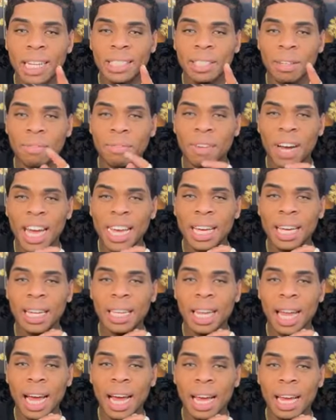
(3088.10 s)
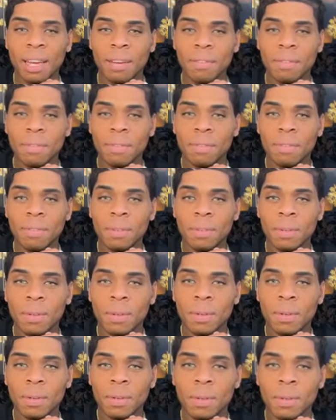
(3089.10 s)
him not to fight Goliath.
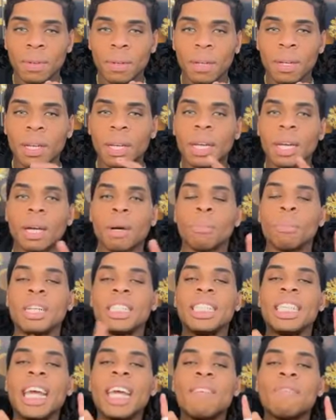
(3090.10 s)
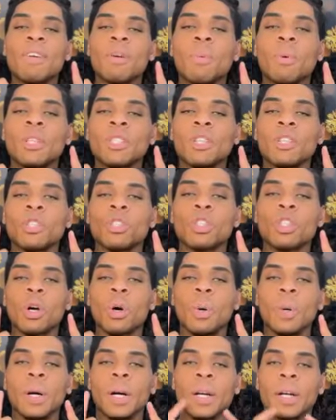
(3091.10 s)
But David was a
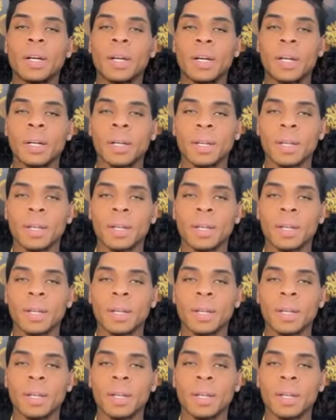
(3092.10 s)
sower.